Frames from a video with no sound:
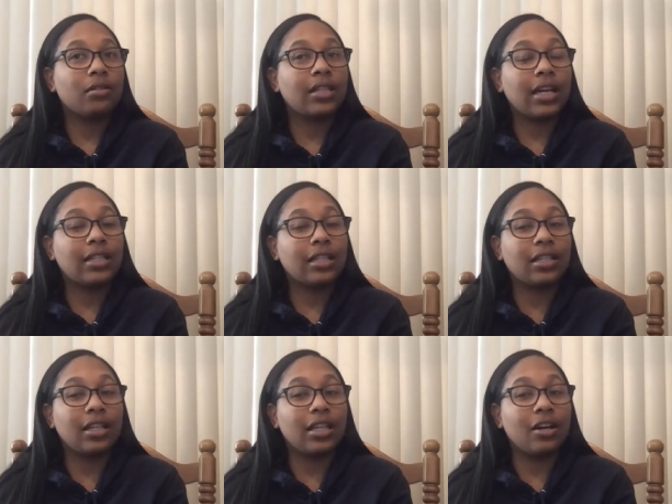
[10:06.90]

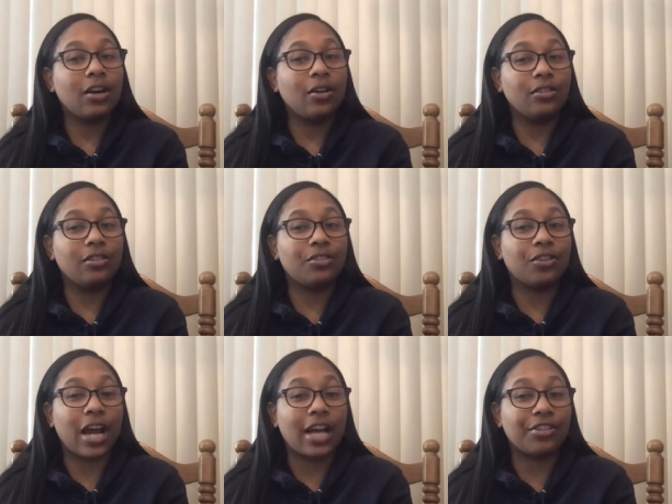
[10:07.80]
technically really- the
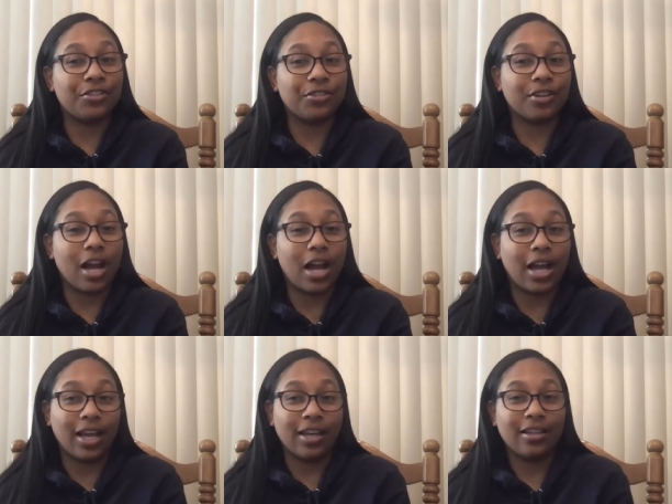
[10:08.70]
degrassi junior
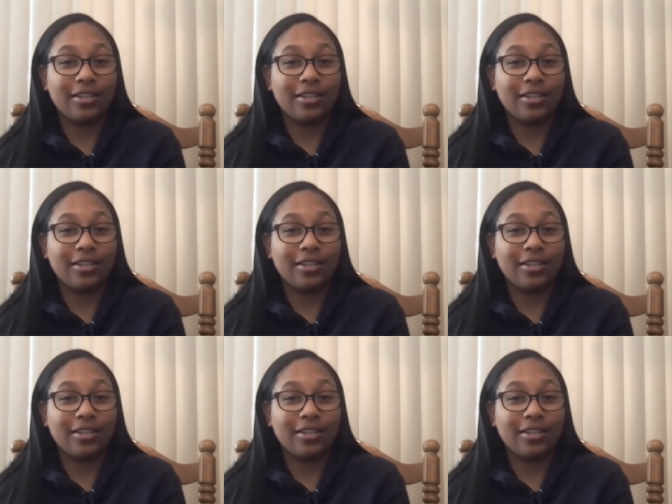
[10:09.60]
high